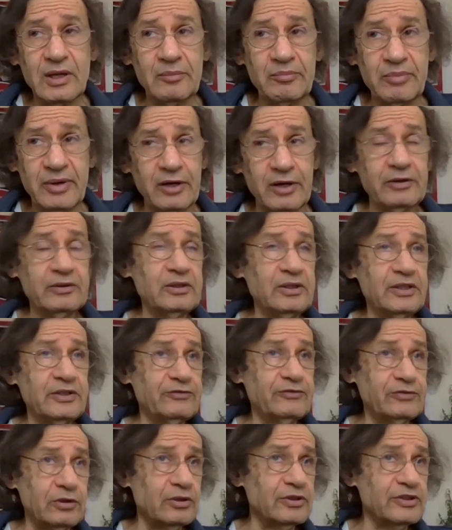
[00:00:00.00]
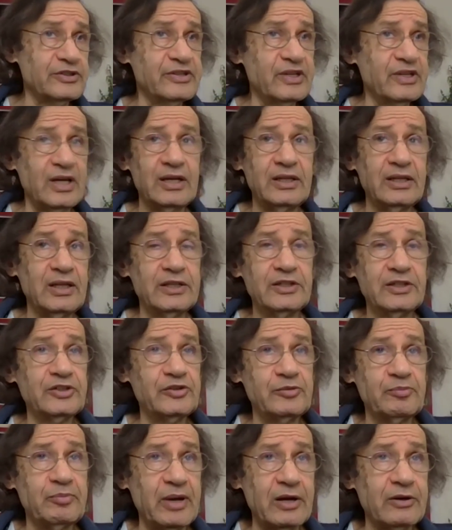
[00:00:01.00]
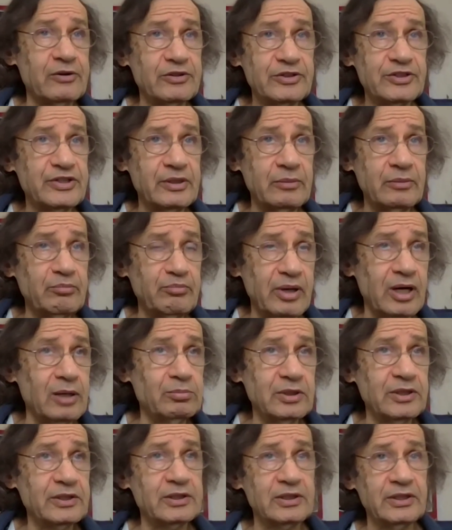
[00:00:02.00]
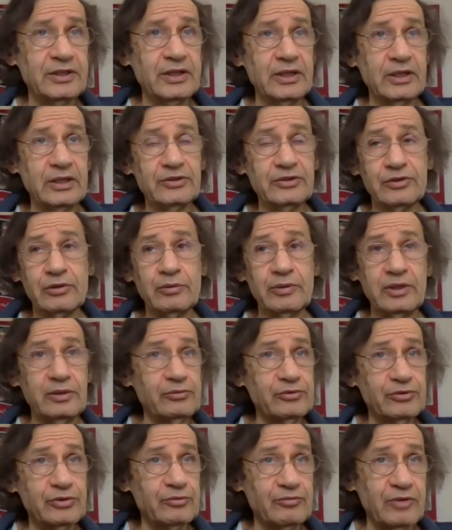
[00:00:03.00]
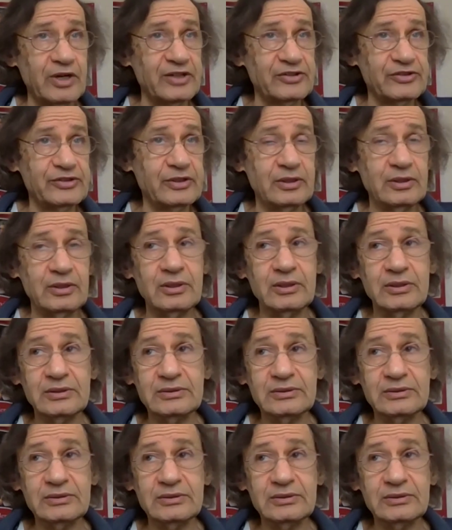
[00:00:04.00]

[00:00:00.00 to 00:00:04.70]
Apparently, Florestan had disparaged him publicly, and so he was arrested